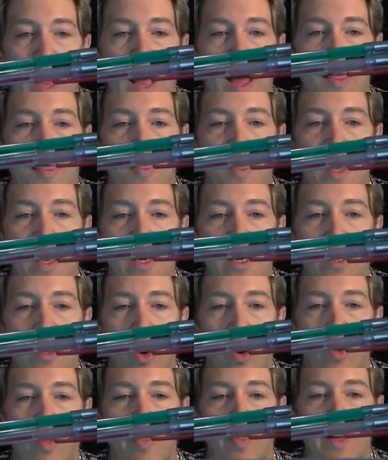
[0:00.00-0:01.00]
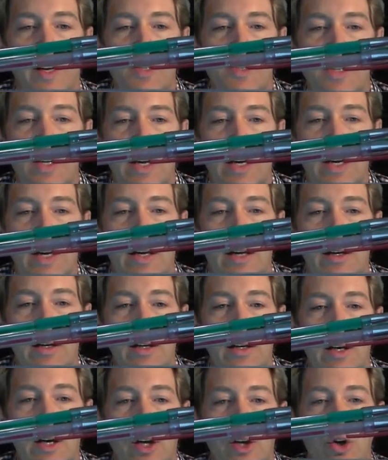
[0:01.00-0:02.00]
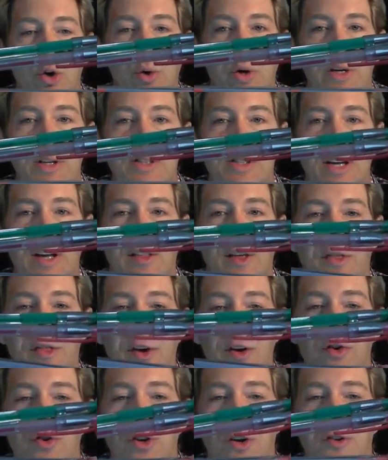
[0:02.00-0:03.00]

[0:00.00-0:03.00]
And then on this end, you can see that there's